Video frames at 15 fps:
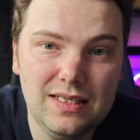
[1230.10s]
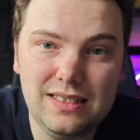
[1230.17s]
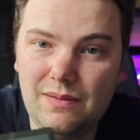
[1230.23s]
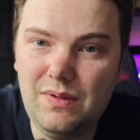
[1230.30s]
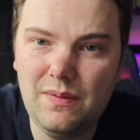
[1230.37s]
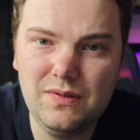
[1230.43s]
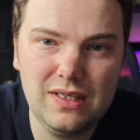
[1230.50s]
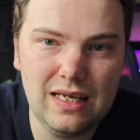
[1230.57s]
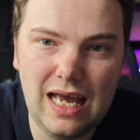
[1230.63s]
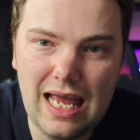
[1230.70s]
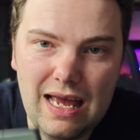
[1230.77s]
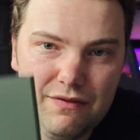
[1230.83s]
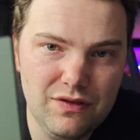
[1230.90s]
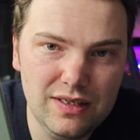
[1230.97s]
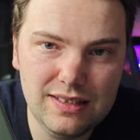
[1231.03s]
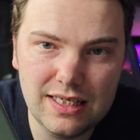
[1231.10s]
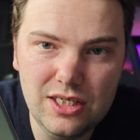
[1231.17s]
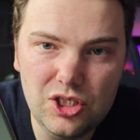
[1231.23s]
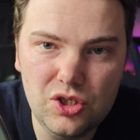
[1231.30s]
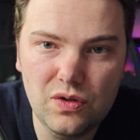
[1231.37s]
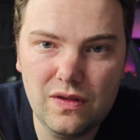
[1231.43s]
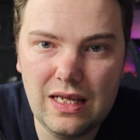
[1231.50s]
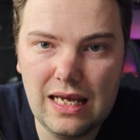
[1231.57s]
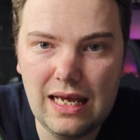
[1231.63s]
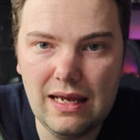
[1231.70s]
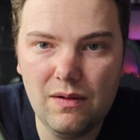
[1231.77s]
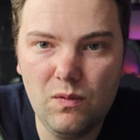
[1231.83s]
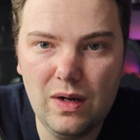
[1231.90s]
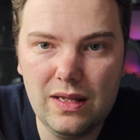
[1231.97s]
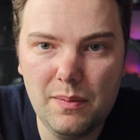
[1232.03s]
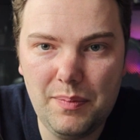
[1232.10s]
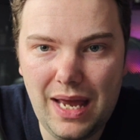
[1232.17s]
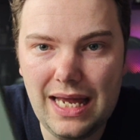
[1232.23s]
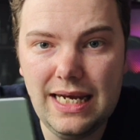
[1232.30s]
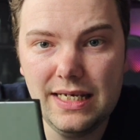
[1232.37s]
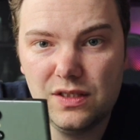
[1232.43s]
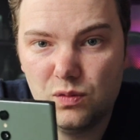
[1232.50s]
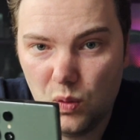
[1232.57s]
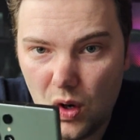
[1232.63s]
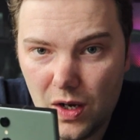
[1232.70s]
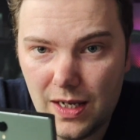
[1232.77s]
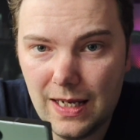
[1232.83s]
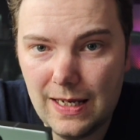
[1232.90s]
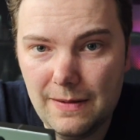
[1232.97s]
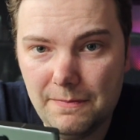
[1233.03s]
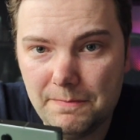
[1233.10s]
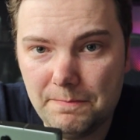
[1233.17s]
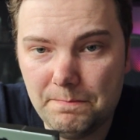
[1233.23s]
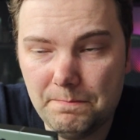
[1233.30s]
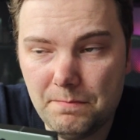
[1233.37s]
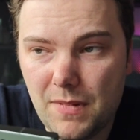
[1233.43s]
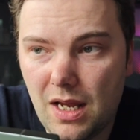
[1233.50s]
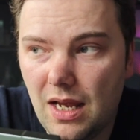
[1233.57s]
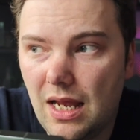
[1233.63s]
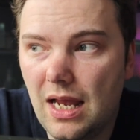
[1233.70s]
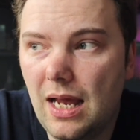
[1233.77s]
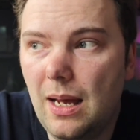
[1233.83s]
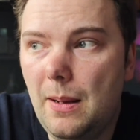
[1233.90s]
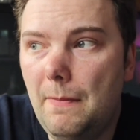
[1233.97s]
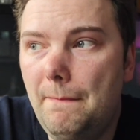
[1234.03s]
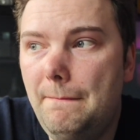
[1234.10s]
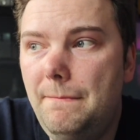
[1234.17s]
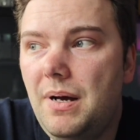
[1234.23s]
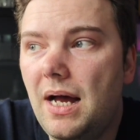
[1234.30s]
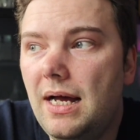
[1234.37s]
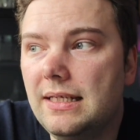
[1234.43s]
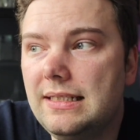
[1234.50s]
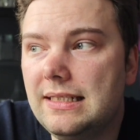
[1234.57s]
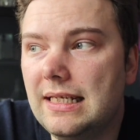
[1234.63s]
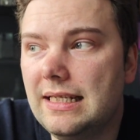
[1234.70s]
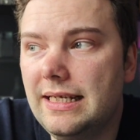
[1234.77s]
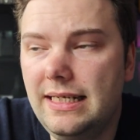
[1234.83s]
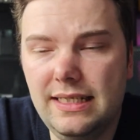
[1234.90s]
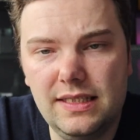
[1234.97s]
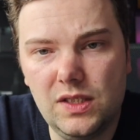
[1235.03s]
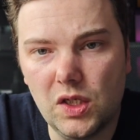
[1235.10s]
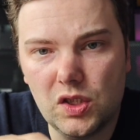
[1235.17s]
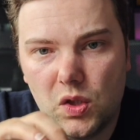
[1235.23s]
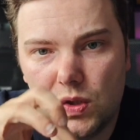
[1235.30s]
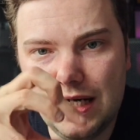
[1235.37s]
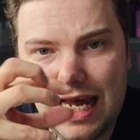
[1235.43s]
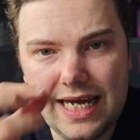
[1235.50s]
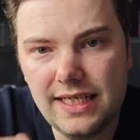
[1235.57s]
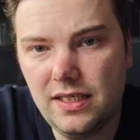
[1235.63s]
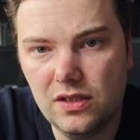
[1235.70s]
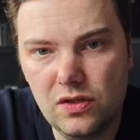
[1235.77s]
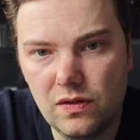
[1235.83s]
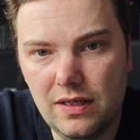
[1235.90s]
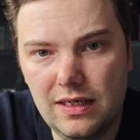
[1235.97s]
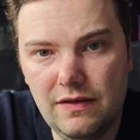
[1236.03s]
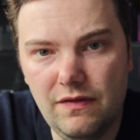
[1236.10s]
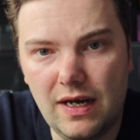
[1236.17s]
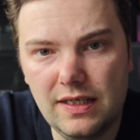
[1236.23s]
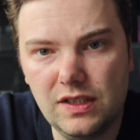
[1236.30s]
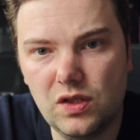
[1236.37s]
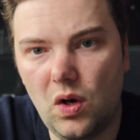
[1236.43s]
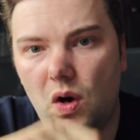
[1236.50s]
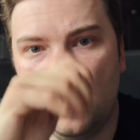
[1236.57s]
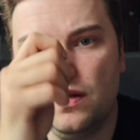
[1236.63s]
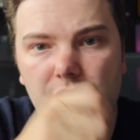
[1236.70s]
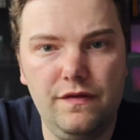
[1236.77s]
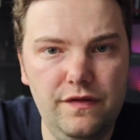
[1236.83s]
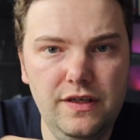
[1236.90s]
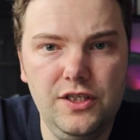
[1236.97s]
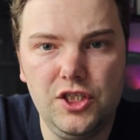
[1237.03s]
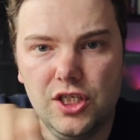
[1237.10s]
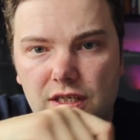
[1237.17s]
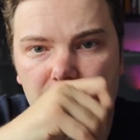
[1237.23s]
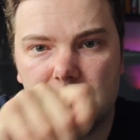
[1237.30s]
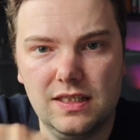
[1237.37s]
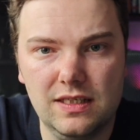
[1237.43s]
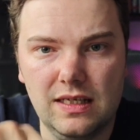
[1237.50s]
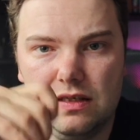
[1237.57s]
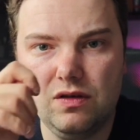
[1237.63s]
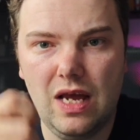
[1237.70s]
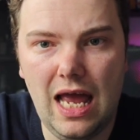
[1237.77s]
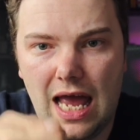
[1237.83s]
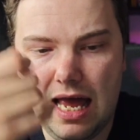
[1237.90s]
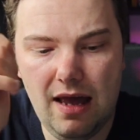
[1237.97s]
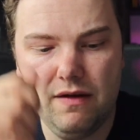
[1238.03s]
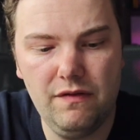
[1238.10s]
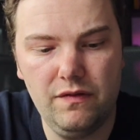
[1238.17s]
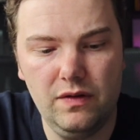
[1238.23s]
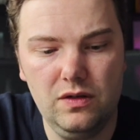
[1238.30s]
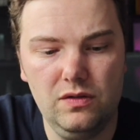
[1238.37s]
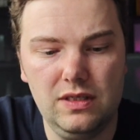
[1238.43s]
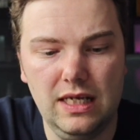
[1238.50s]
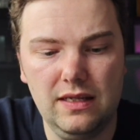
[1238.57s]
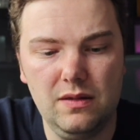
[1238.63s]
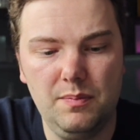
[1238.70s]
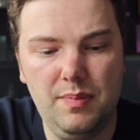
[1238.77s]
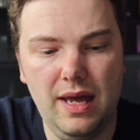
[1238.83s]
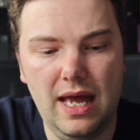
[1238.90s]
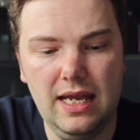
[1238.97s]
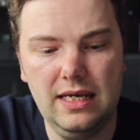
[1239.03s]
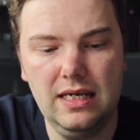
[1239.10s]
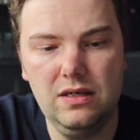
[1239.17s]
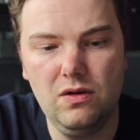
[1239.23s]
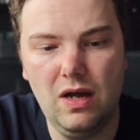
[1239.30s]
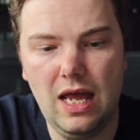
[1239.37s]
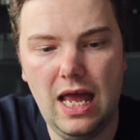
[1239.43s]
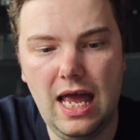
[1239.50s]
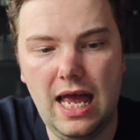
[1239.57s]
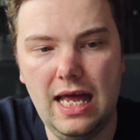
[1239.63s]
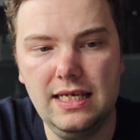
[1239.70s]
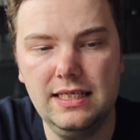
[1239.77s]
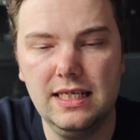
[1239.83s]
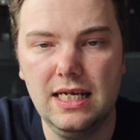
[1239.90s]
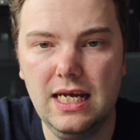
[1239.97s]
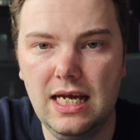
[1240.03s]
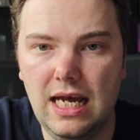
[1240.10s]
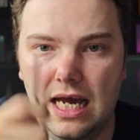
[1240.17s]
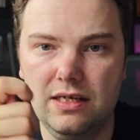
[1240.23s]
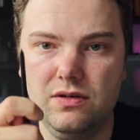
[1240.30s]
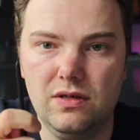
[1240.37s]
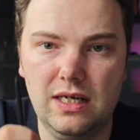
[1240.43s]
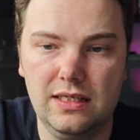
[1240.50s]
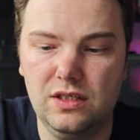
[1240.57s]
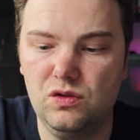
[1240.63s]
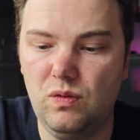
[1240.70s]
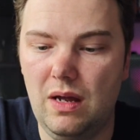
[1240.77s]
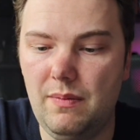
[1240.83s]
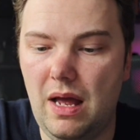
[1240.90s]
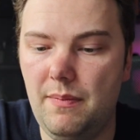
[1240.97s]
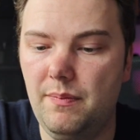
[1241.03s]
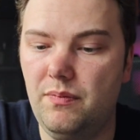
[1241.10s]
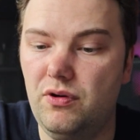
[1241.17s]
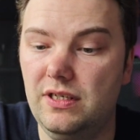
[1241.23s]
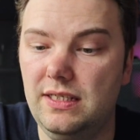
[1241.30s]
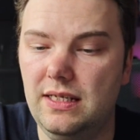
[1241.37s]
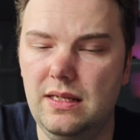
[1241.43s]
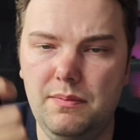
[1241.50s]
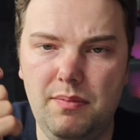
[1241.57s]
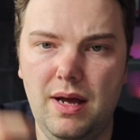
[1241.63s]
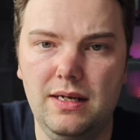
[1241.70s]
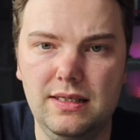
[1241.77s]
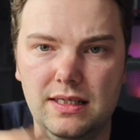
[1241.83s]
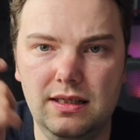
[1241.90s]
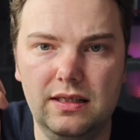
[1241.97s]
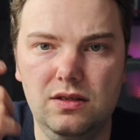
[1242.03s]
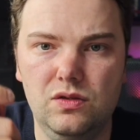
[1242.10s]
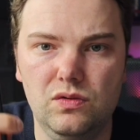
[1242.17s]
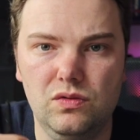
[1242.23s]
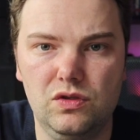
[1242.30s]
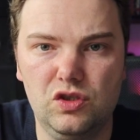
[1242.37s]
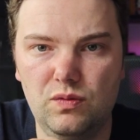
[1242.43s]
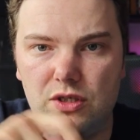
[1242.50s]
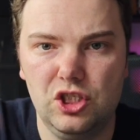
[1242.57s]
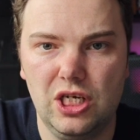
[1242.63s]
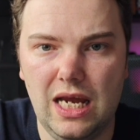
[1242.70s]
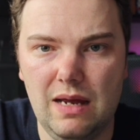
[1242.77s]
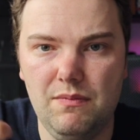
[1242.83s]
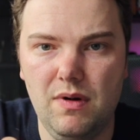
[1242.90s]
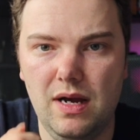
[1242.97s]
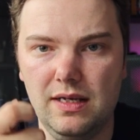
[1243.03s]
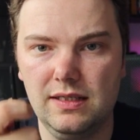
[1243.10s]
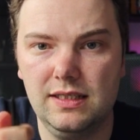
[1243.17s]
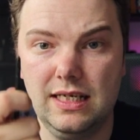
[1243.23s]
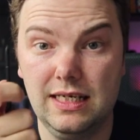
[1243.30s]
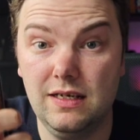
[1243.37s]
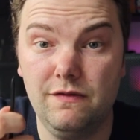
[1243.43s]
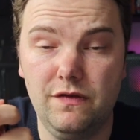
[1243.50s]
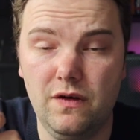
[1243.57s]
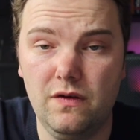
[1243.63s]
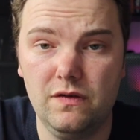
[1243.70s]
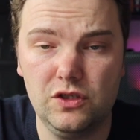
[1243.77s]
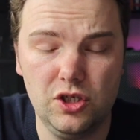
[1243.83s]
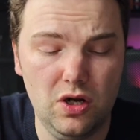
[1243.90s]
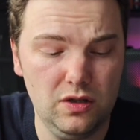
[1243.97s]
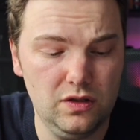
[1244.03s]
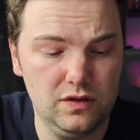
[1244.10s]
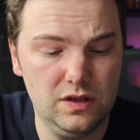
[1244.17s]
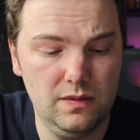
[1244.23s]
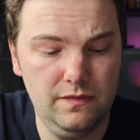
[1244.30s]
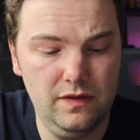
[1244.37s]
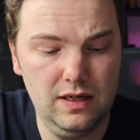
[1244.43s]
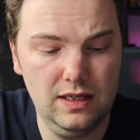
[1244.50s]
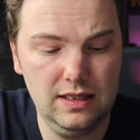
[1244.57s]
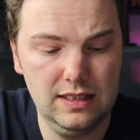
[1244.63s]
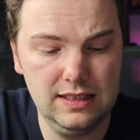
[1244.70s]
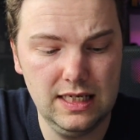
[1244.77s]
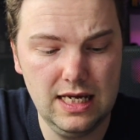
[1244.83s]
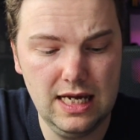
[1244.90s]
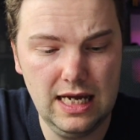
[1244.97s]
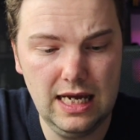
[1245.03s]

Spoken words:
sometimes I have this issue there where the pen is working, but then it's not connected to the device. So all the features that you have when you take the pen in your hand and you can swipe up, pressing the button to switch cameras, take a shot or something like this.